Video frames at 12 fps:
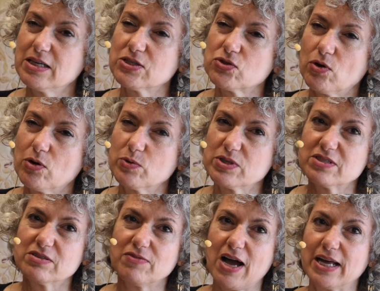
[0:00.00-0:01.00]
so it was
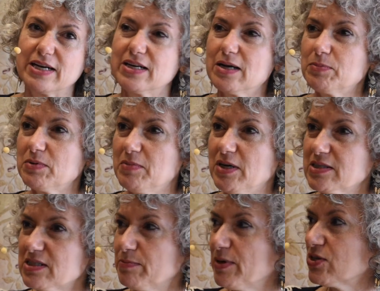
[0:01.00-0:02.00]
divided up
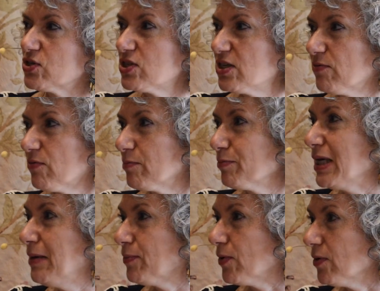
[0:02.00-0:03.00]
amongst a bunch of different
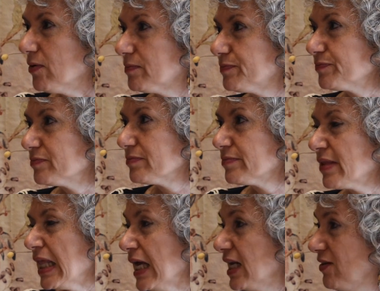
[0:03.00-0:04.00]
people.
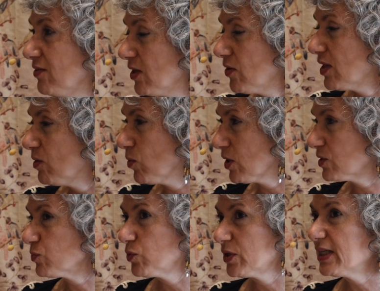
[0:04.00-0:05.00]
And even though they worked
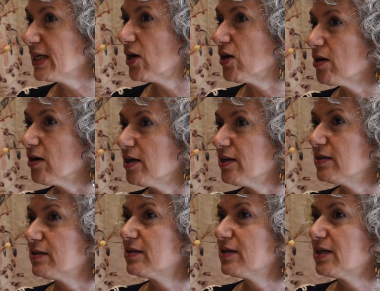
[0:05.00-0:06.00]
really hard,
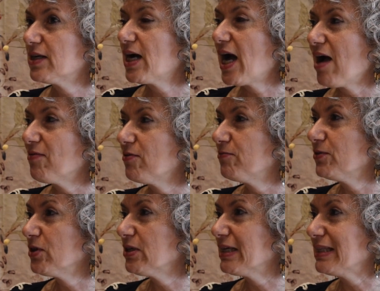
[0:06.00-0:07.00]
I have a
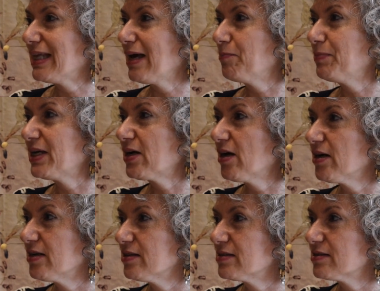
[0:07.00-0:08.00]
feeling that
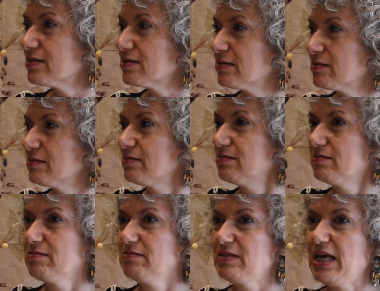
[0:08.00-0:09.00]
because
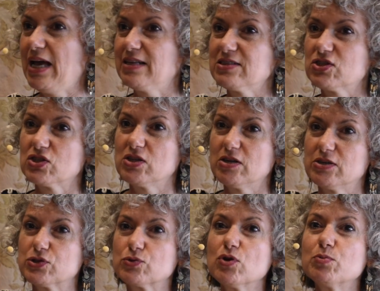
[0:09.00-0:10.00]
they had such a
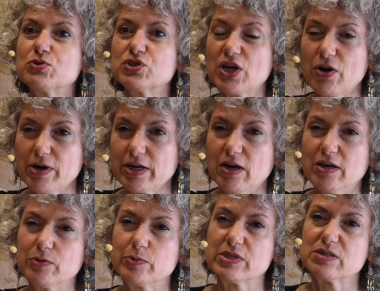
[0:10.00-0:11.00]
large group sharing all
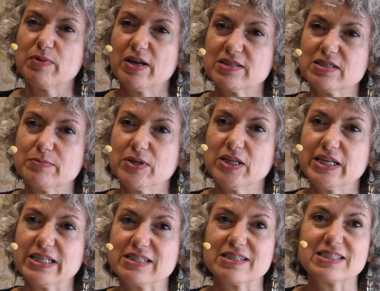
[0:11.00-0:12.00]
the responsibilities, it